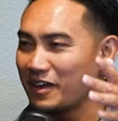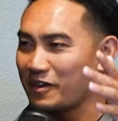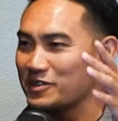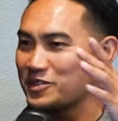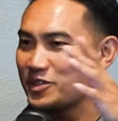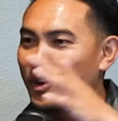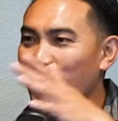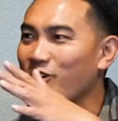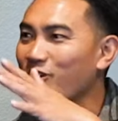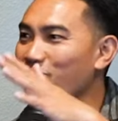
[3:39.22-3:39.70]
that was
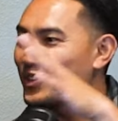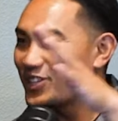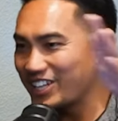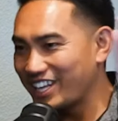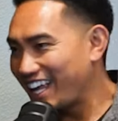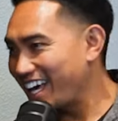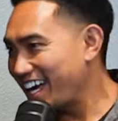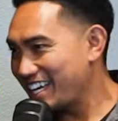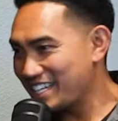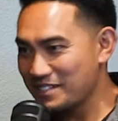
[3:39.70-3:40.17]
all in the
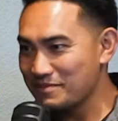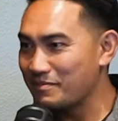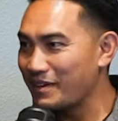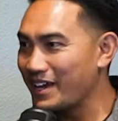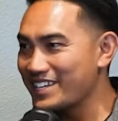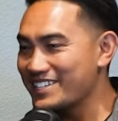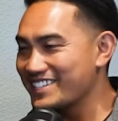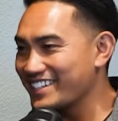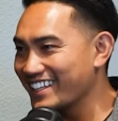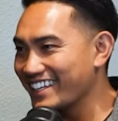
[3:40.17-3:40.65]
last
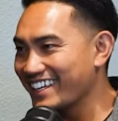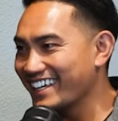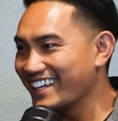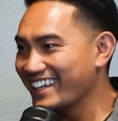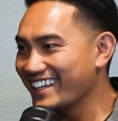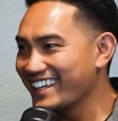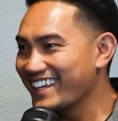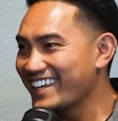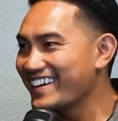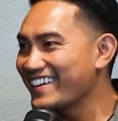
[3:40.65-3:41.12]
basically
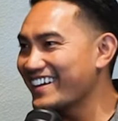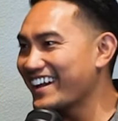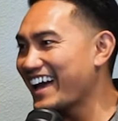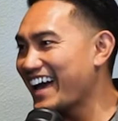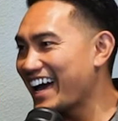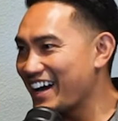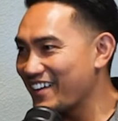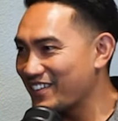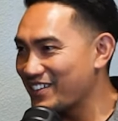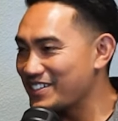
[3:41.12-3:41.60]
year and a
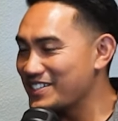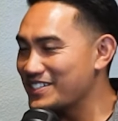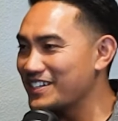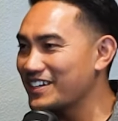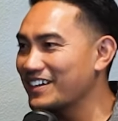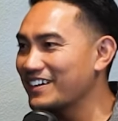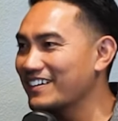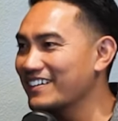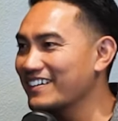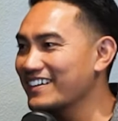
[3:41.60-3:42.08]
half or
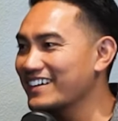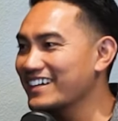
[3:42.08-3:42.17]
so.